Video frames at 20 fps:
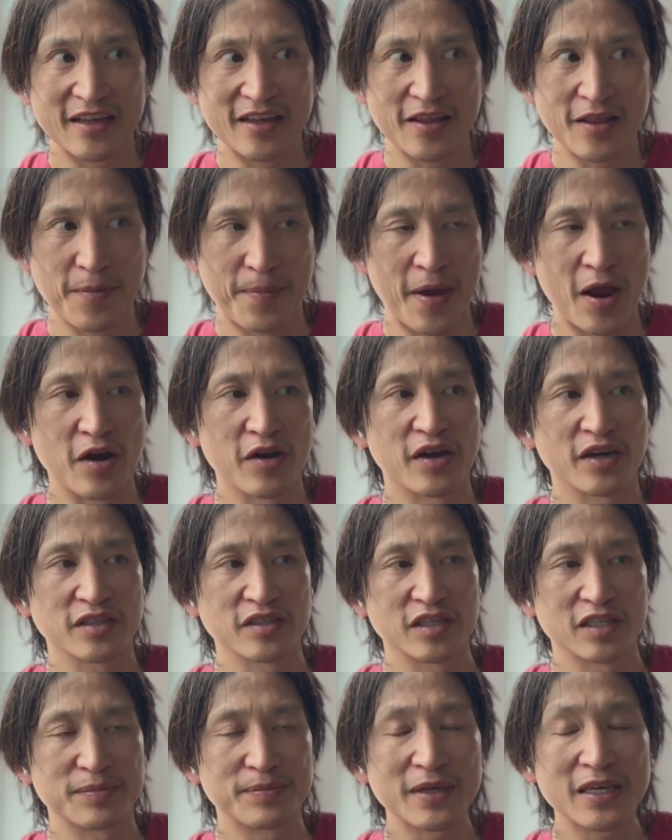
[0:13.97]
the paradox
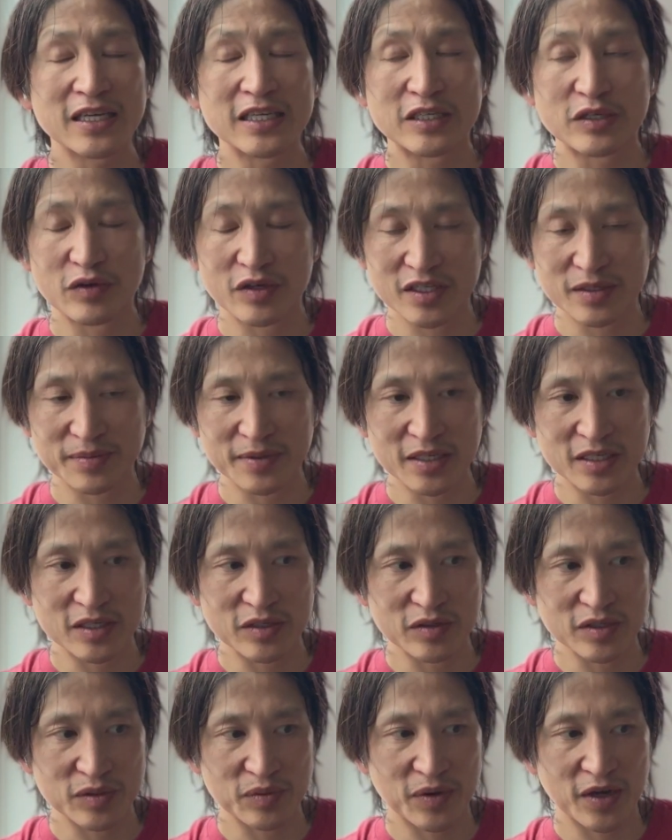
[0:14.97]
are speak to
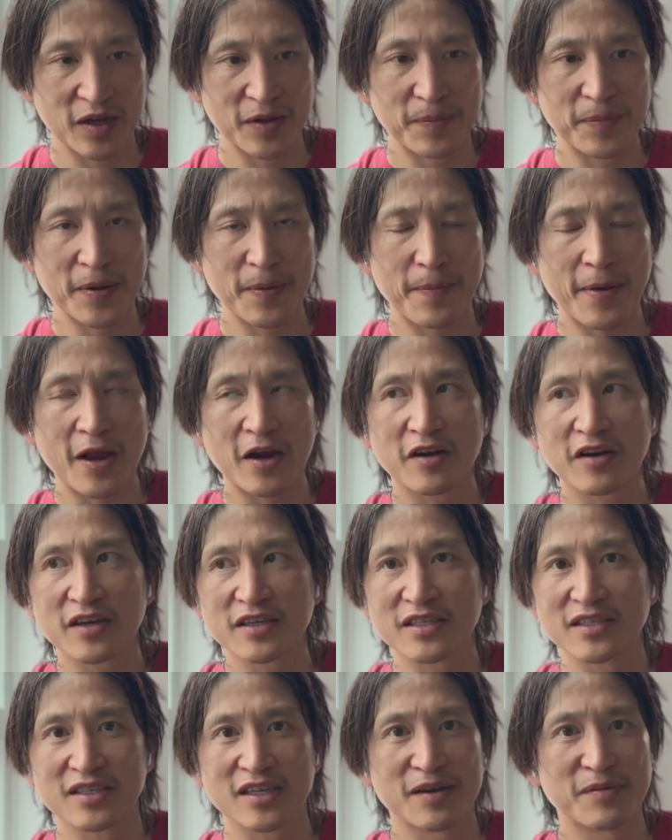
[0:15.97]
as well. But
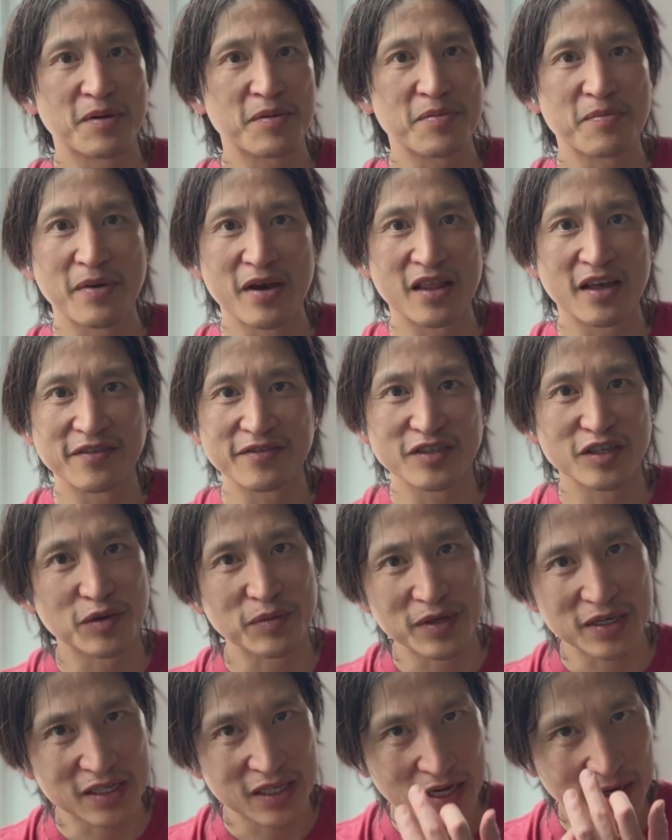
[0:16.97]
paradox has come up in my life so
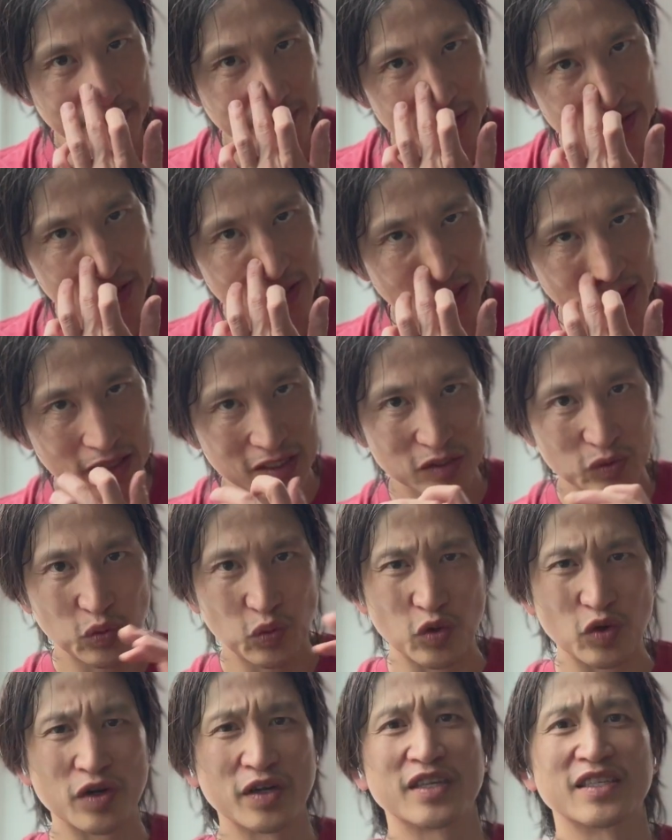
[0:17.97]
many times. Like, this
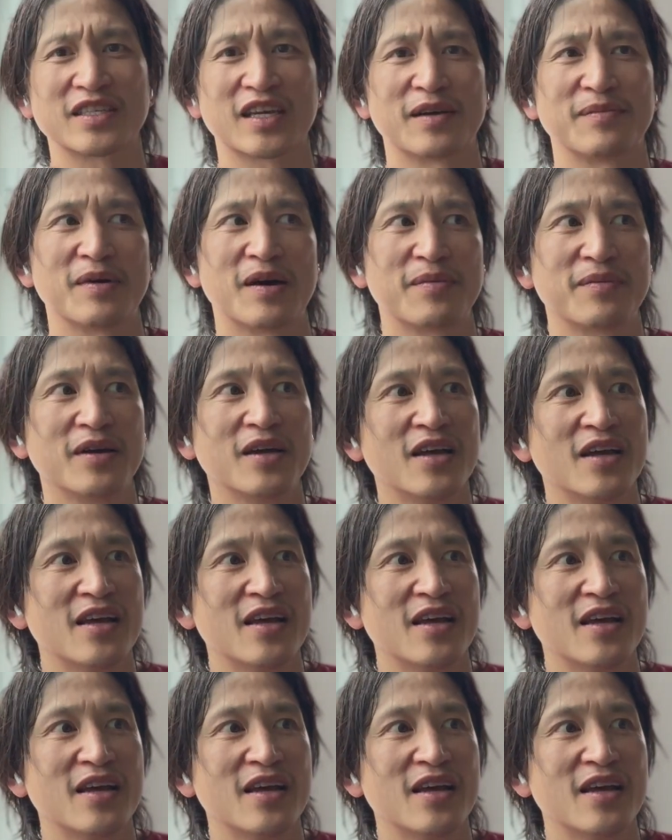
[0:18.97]
word has come up.